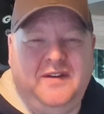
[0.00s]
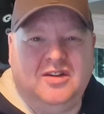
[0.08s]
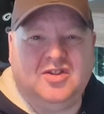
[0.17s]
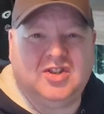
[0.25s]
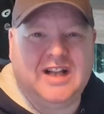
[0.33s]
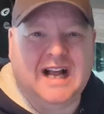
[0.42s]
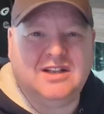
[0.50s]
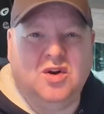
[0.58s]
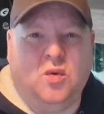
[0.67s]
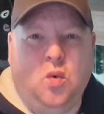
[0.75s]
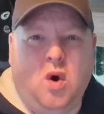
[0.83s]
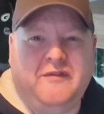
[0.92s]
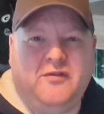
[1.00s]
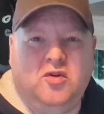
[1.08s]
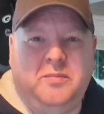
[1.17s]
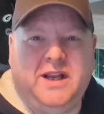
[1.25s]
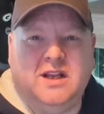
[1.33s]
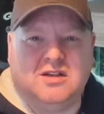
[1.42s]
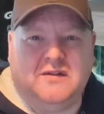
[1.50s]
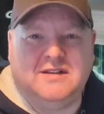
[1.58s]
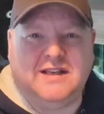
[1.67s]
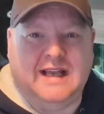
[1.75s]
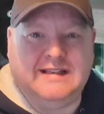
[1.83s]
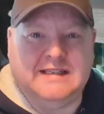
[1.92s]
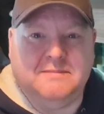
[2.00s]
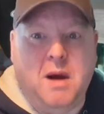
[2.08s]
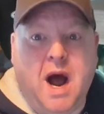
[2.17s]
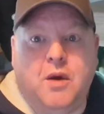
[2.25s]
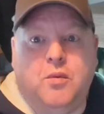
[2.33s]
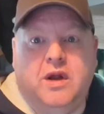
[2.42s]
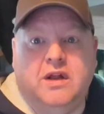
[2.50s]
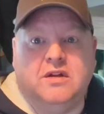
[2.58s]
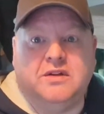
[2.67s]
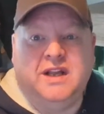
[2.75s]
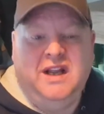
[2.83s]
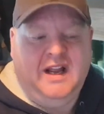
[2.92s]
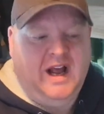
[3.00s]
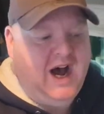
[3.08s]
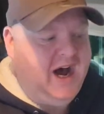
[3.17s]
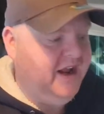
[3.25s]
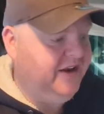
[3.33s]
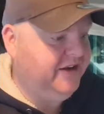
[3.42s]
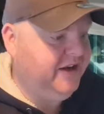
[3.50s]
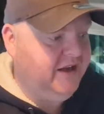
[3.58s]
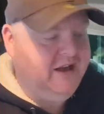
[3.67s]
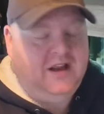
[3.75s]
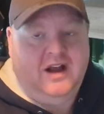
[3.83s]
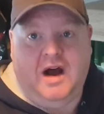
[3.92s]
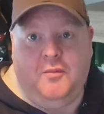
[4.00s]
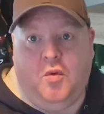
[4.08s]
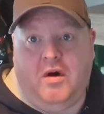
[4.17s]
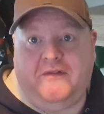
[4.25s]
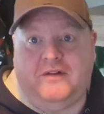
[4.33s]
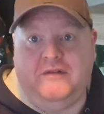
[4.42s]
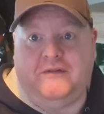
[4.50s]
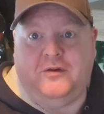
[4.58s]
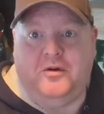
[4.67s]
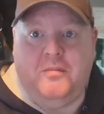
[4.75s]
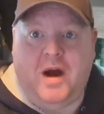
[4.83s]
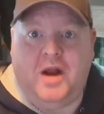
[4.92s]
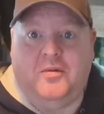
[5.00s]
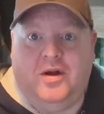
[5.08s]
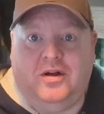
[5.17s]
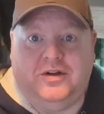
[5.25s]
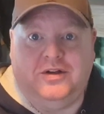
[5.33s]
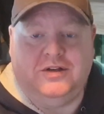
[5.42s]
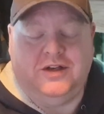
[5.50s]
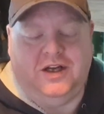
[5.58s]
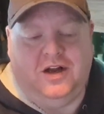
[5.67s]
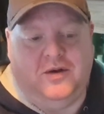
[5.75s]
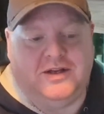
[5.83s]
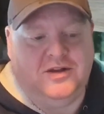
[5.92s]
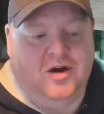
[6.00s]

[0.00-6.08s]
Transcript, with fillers: feel I just start to waffle, because obviously this is my world and I'm waffling through my world, and you know, it's